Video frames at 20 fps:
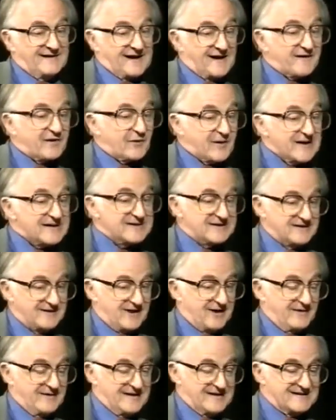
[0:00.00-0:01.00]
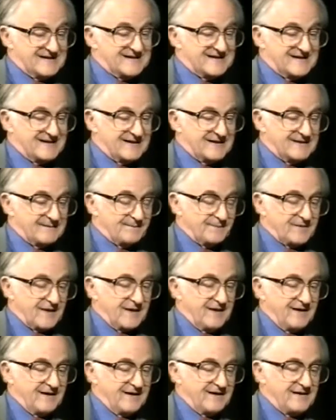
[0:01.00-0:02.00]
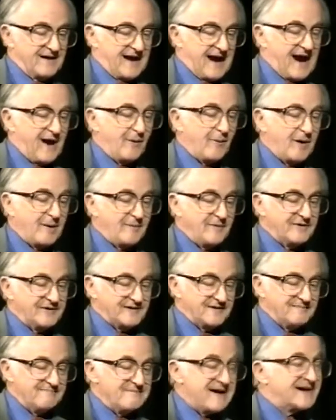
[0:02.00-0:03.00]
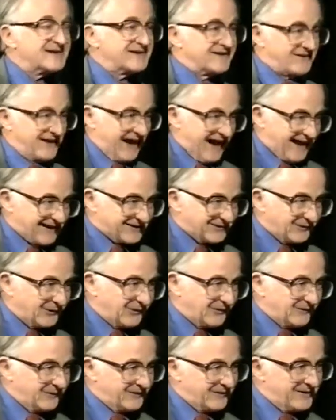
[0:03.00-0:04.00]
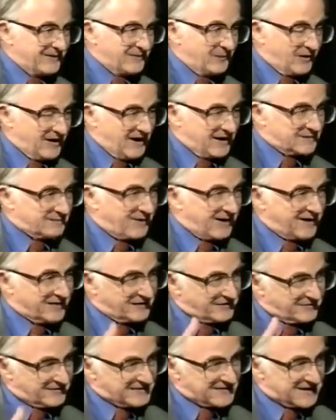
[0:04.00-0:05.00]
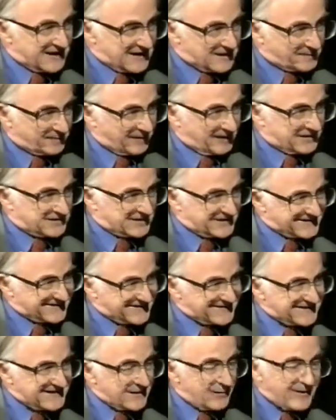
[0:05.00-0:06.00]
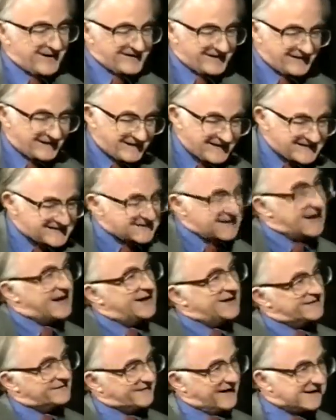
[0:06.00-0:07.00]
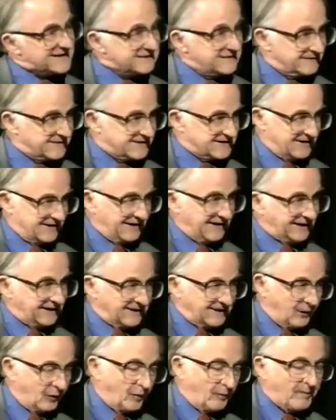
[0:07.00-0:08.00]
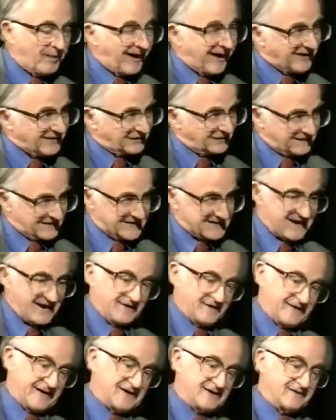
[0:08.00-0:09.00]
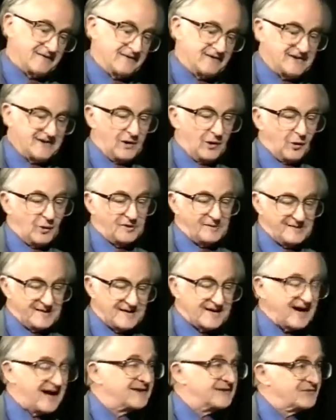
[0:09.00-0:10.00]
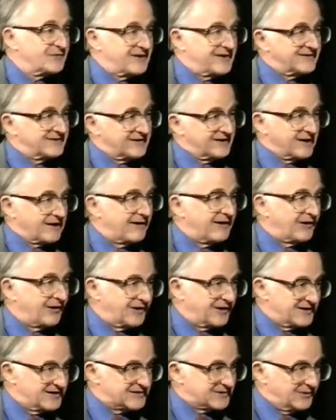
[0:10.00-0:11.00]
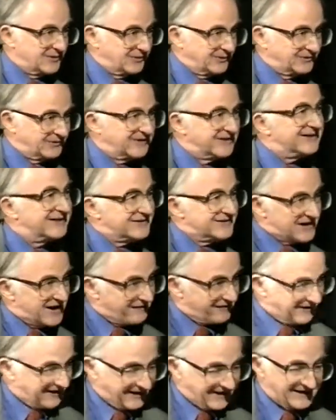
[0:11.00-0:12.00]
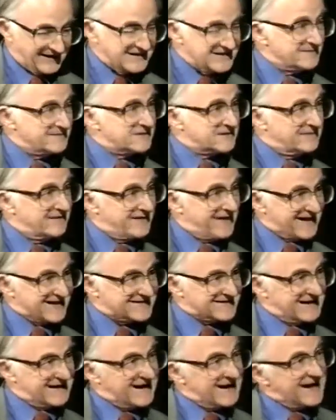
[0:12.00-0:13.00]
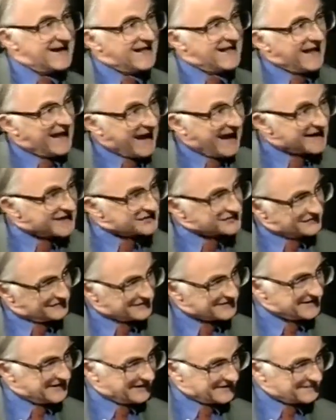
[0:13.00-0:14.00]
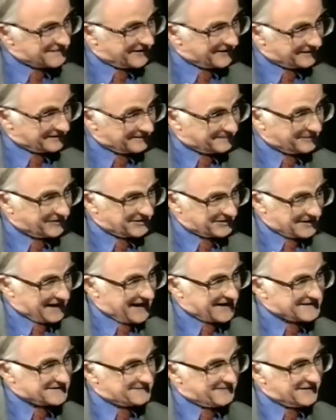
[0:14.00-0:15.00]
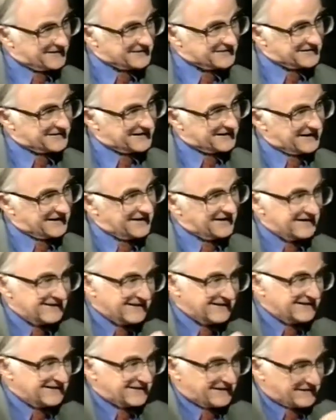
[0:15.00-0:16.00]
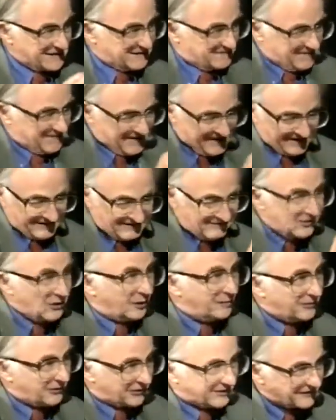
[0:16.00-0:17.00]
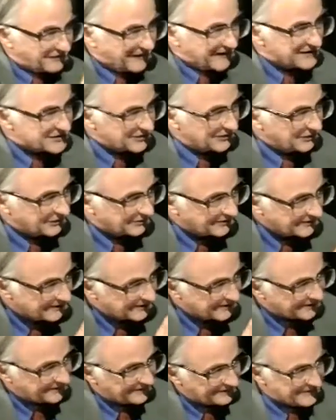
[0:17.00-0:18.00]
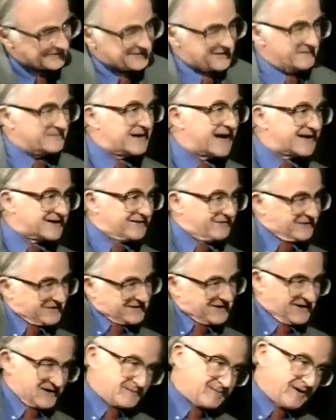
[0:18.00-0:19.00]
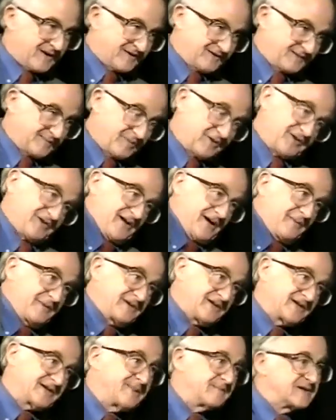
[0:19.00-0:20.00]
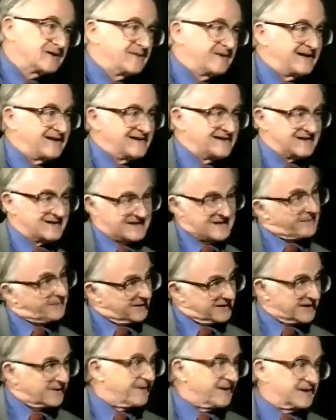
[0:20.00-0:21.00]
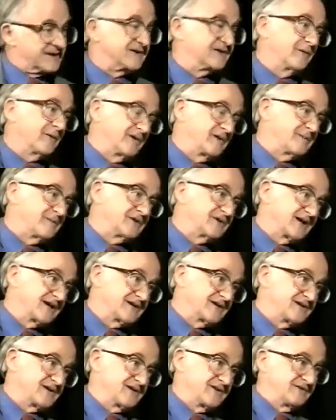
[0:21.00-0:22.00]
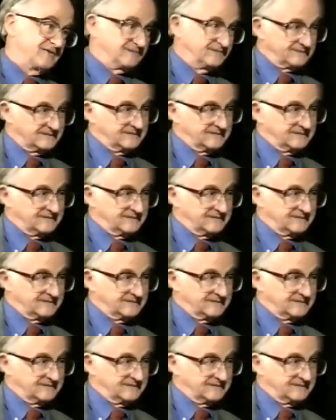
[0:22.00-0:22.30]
the other question, though, is that how one would measure that, or as part of the research process, to see whether this kind of activity, or parts of this kind of activity, ought to be the kinds of things that are going on in schools generally. And it seems to me that's the action research part of the project, as opposed to the, so to speak, normal, conventional, objective research part of the project, which it seems to me is a separate dimension of what you've been trying to do.